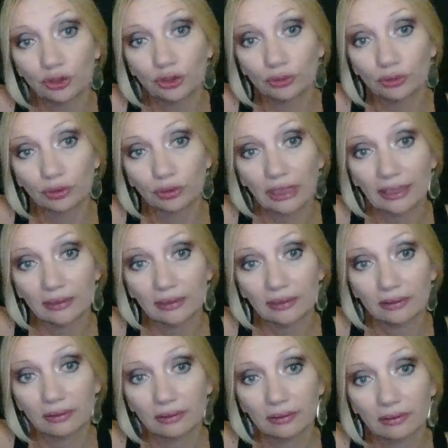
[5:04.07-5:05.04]
you that
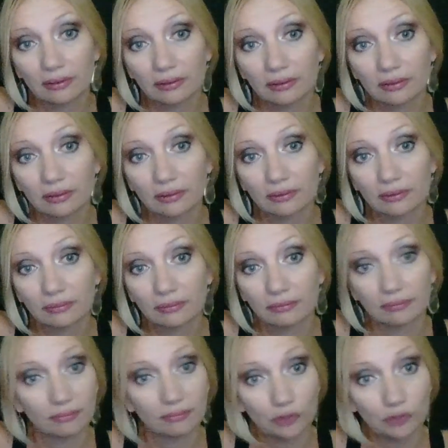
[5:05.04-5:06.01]

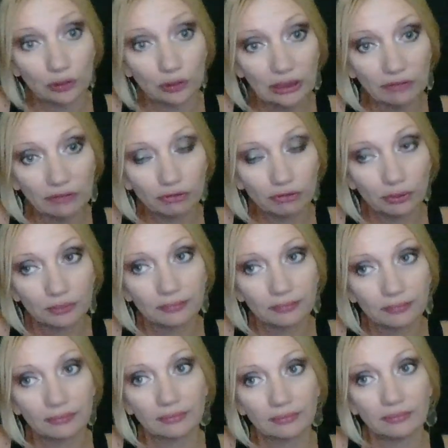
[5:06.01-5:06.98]
you're sinful
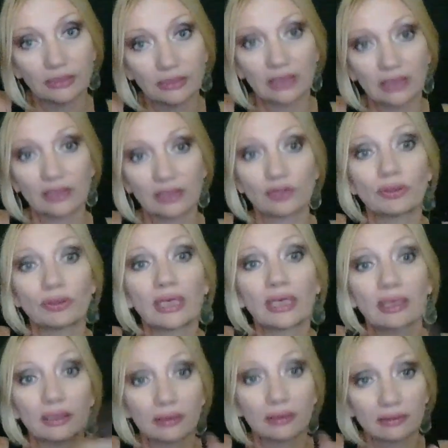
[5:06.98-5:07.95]
because you
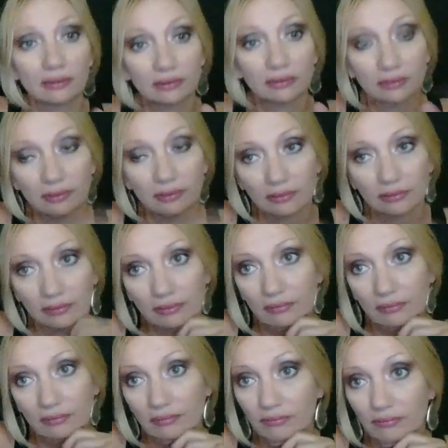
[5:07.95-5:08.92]
gotta
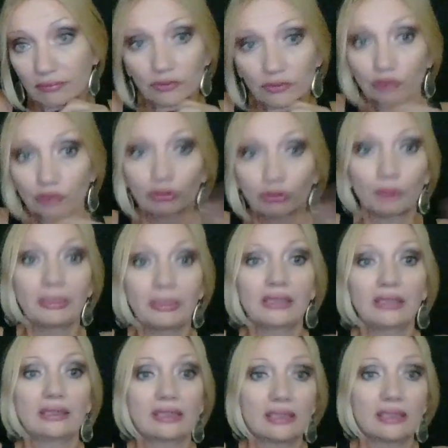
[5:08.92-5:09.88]
You've
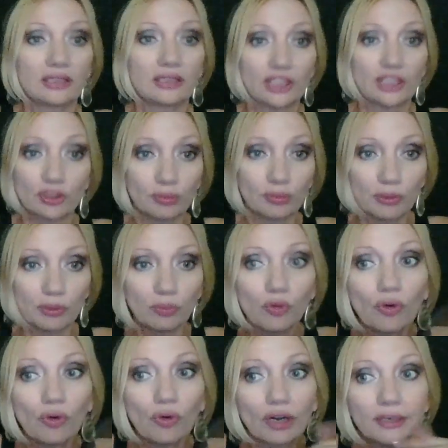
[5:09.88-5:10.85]
committed a sin just to be
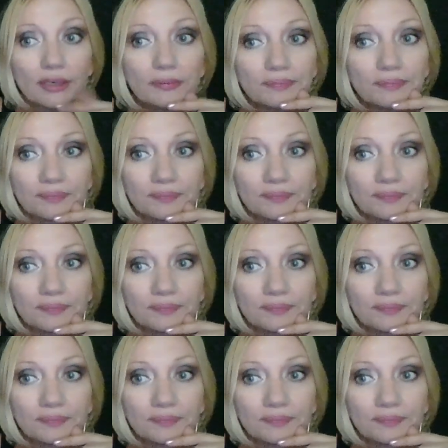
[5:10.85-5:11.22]
born.